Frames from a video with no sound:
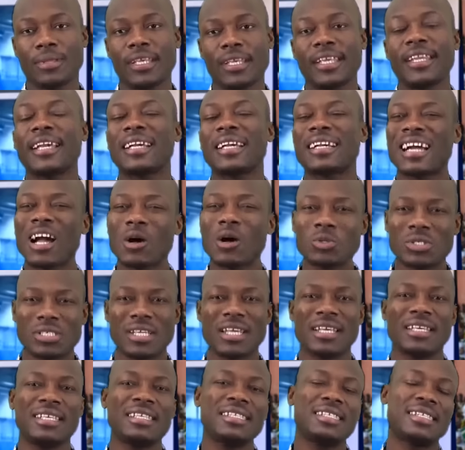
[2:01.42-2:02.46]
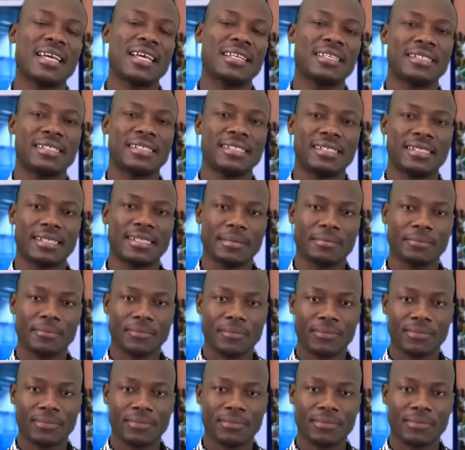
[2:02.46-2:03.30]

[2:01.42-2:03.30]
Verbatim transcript: they couch them inside the system